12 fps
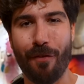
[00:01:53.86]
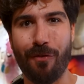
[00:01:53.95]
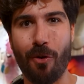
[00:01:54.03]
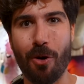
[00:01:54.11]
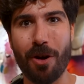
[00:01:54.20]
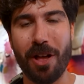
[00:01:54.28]

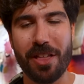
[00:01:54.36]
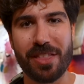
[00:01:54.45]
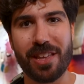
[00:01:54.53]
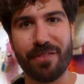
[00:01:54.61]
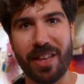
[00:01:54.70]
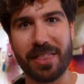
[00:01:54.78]
for
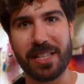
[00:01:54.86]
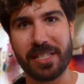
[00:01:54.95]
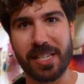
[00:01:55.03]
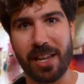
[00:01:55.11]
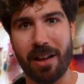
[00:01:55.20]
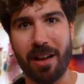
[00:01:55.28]
the event this
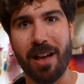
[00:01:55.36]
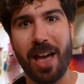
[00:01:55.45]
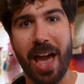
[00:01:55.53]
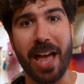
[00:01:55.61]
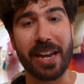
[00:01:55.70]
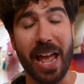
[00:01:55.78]
year,
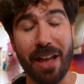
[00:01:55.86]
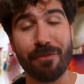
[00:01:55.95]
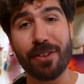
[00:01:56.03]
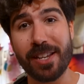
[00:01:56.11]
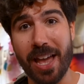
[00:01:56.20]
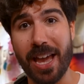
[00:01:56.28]
and
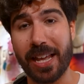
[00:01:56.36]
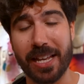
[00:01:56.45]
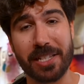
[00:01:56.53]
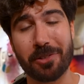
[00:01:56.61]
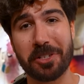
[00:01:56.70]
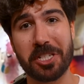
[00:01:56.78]
every night
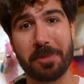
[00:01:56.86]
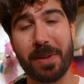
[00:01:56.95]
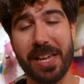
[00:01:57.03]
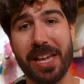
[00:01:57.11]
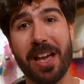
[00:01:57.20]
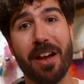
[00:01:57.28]
is going to
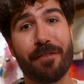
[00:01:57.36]
be